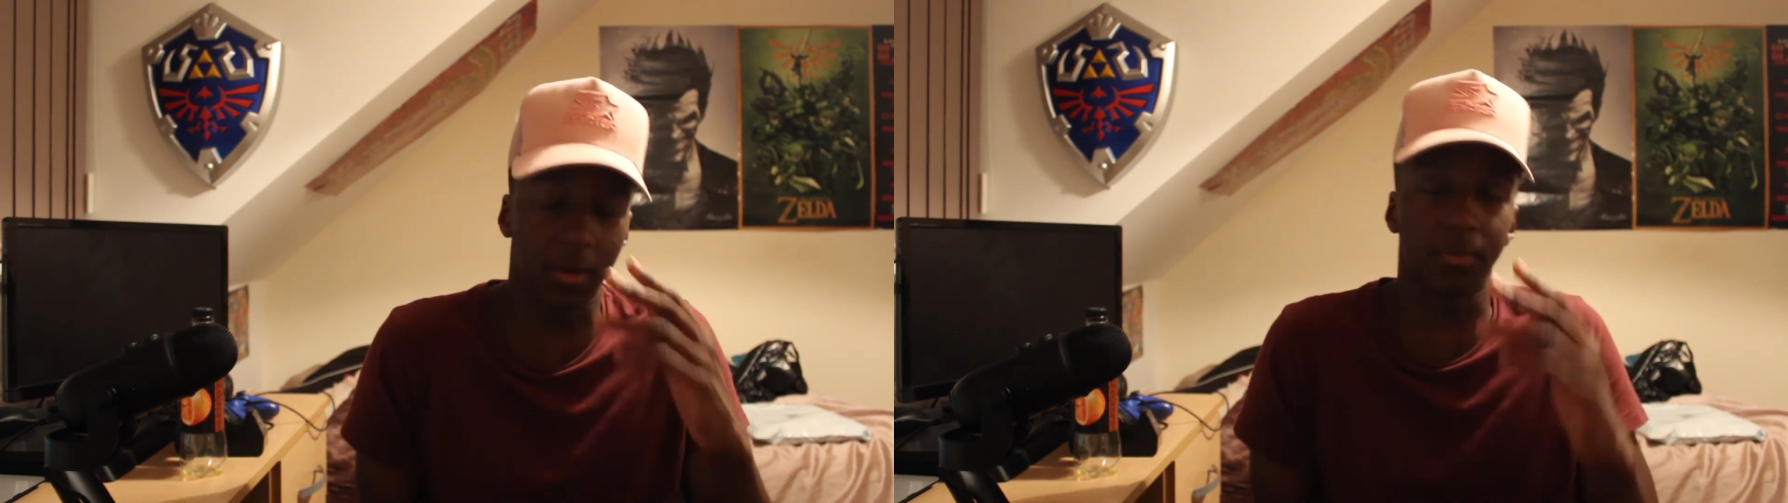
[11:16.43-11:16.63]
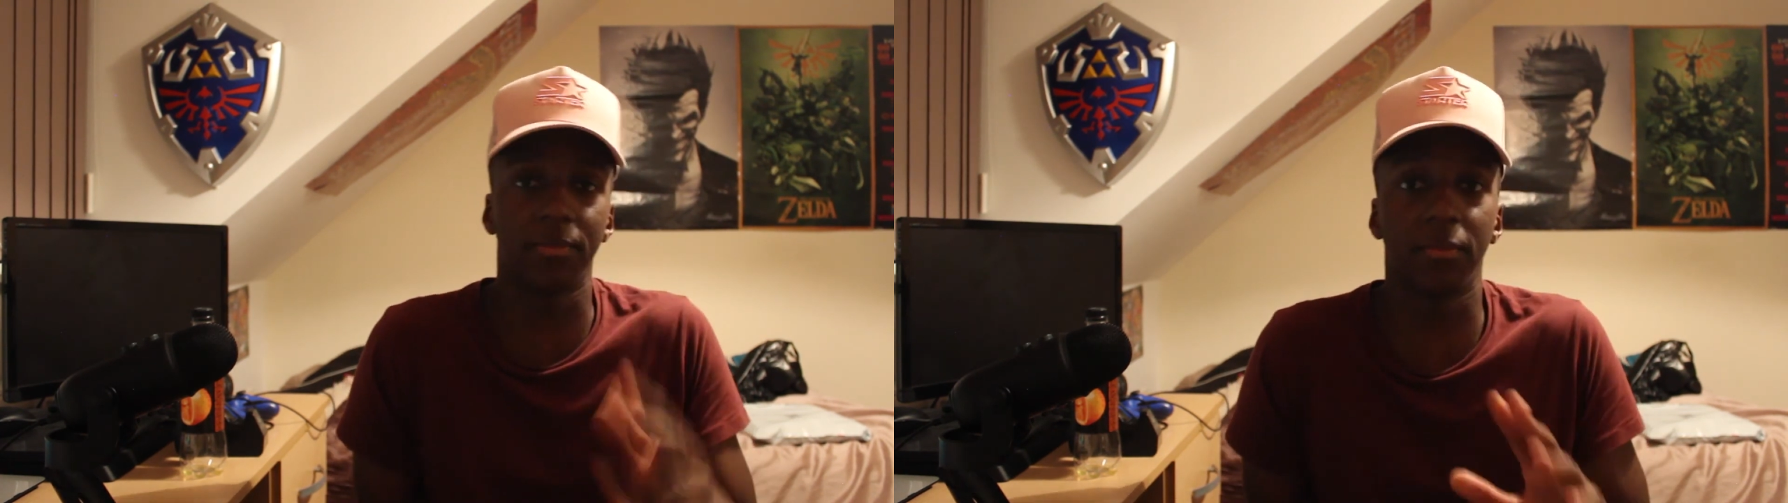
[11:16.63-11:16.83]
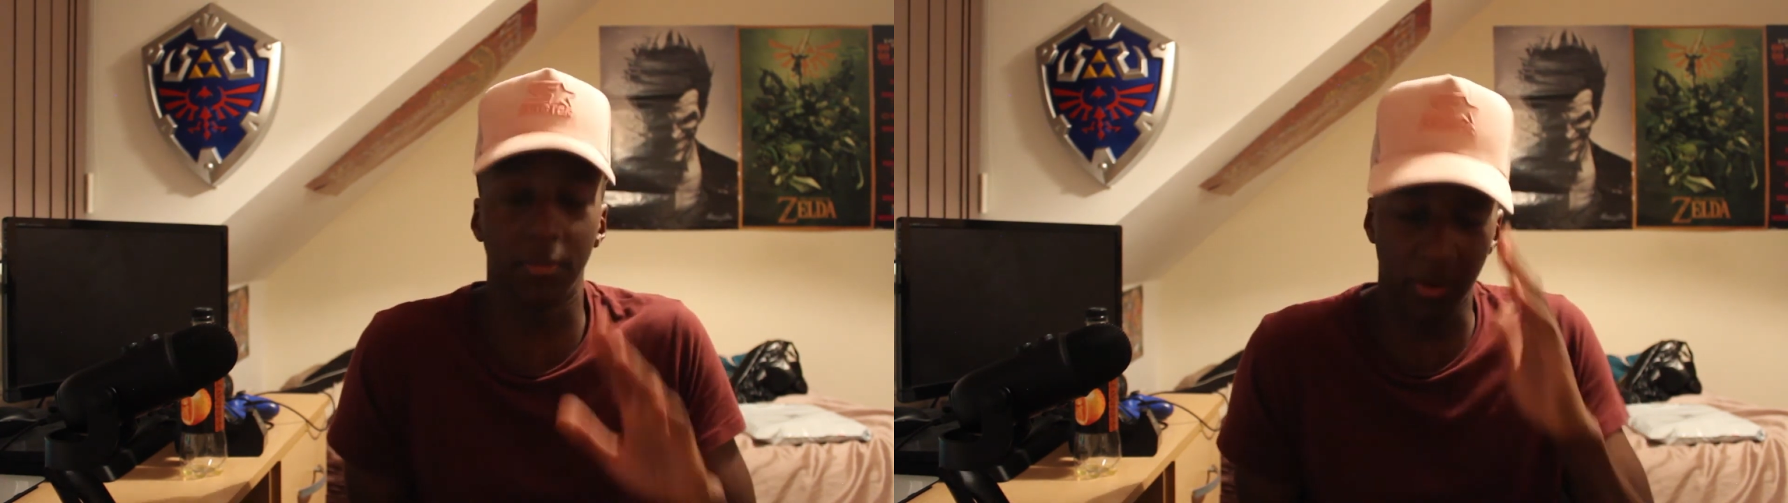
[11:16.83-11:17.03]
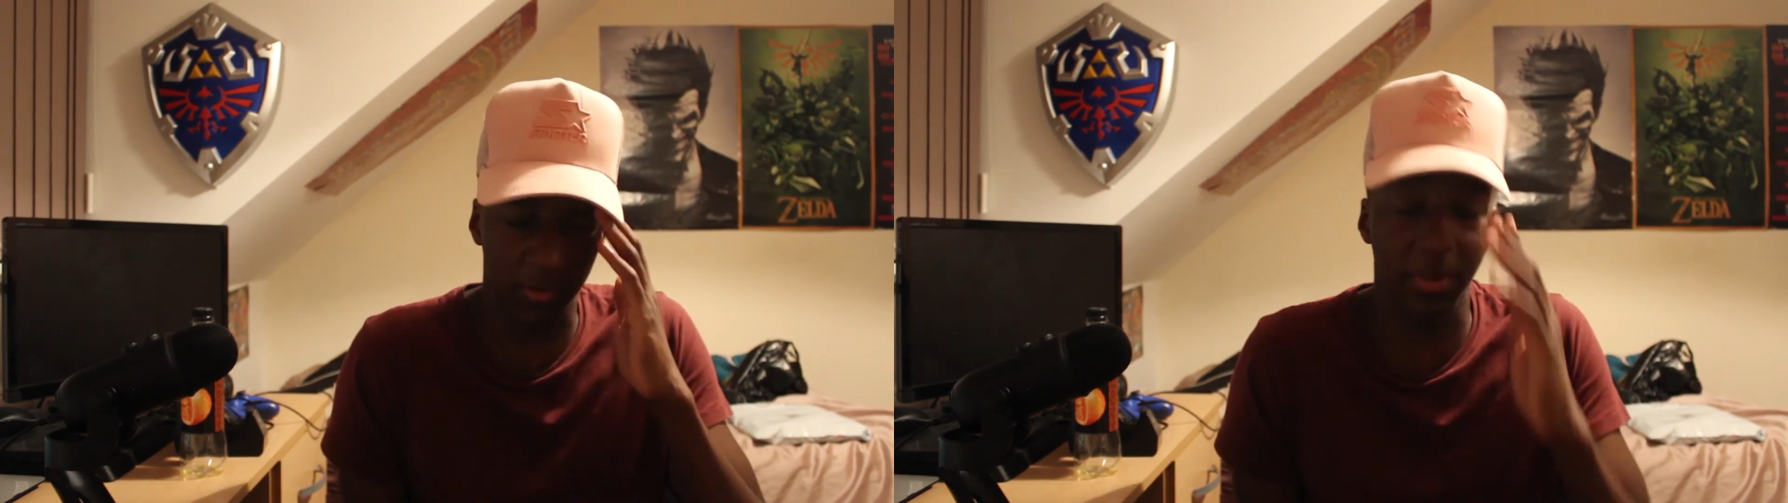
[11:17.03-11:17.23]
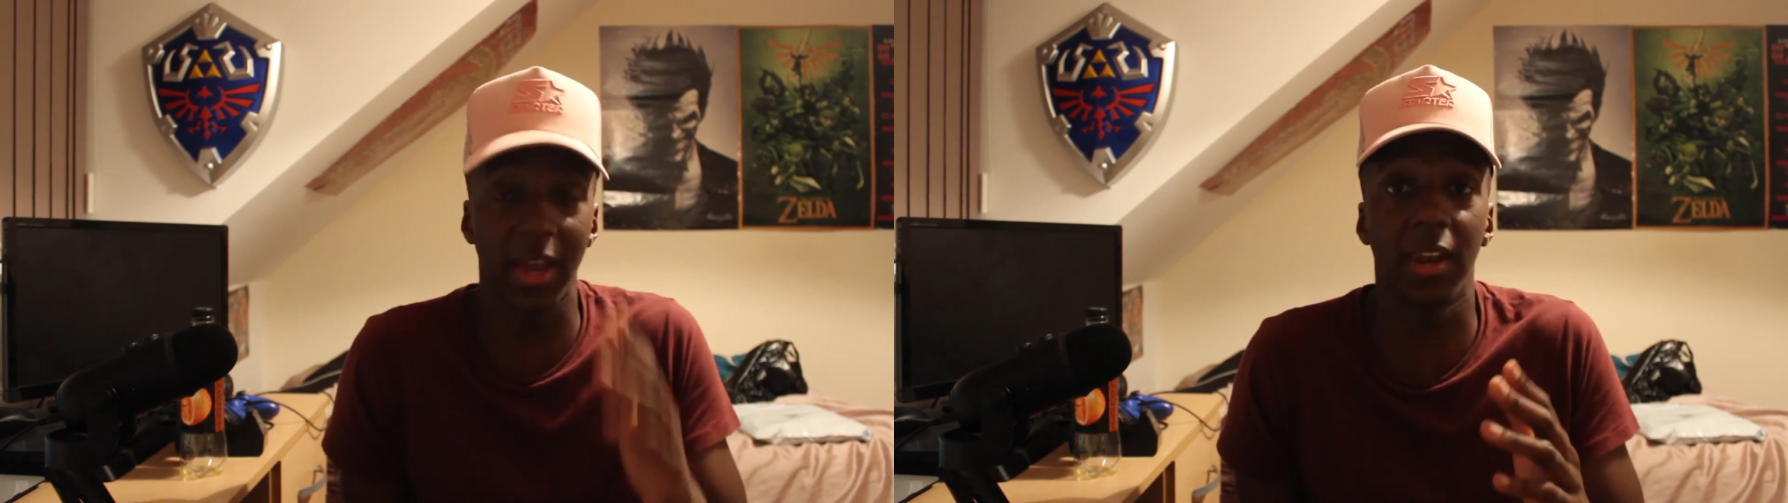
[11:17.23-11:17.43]
God,
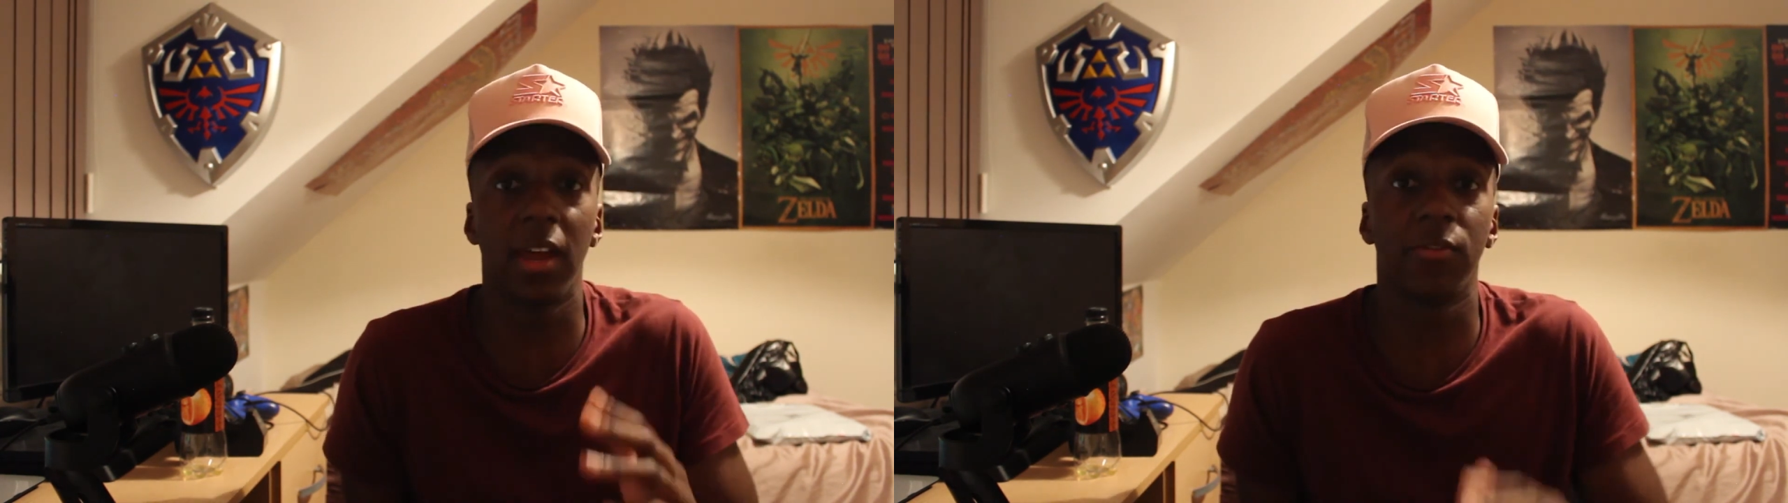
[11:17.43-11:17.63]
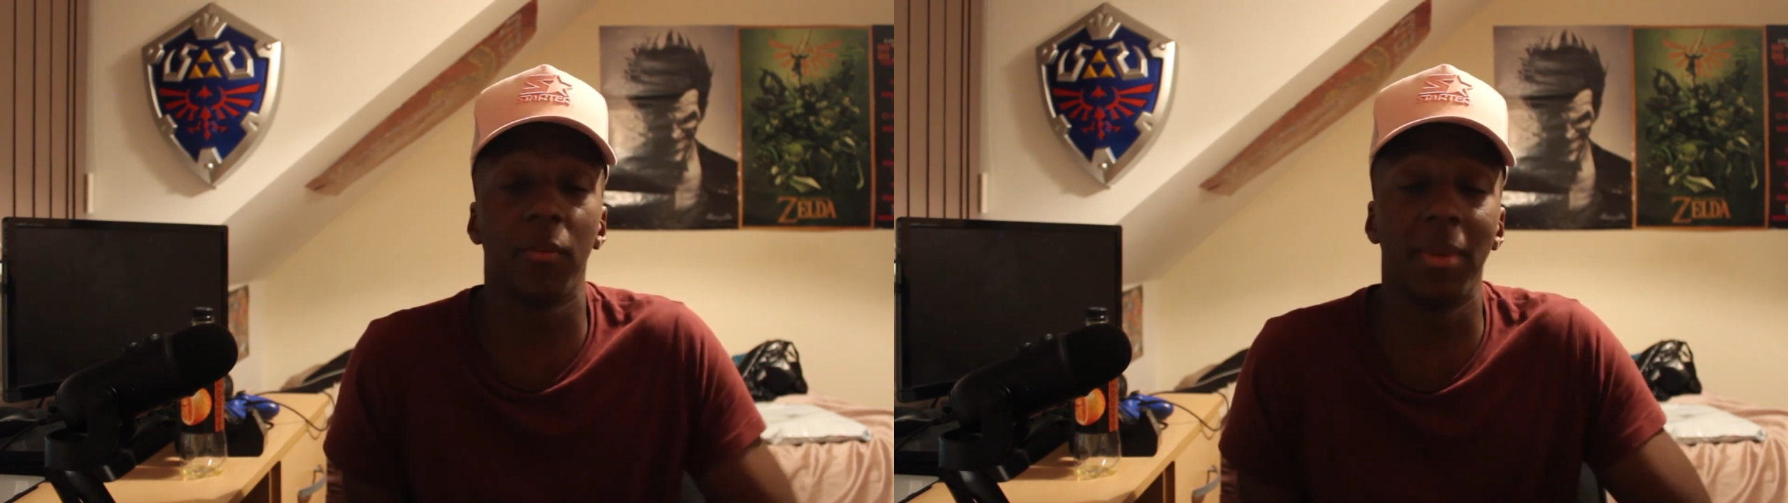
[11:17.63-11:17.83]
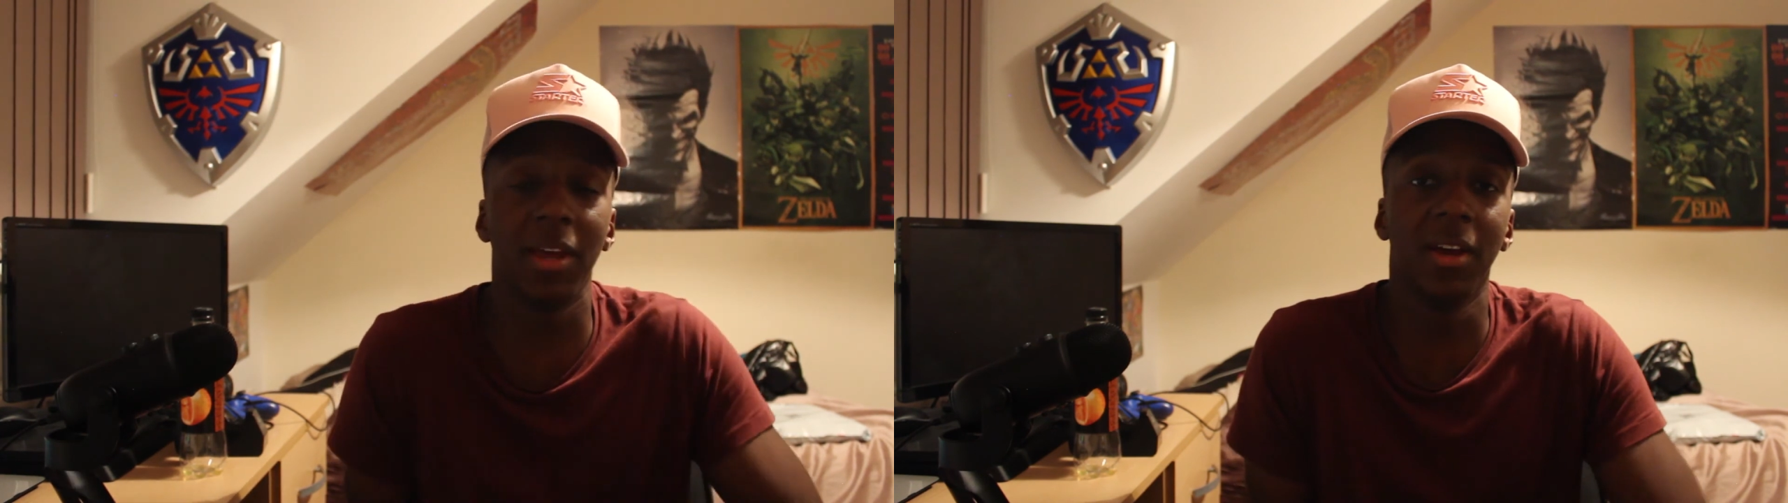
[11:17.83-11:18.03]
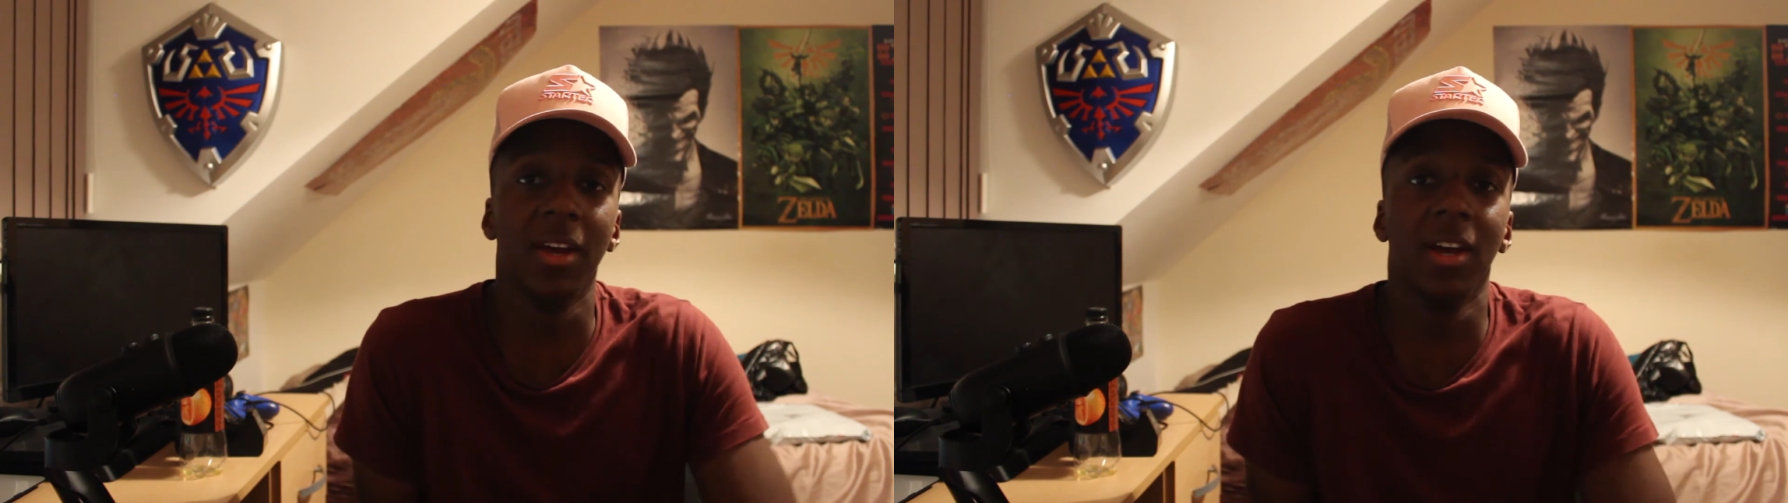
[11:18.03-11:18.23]
lost my head there for a minute.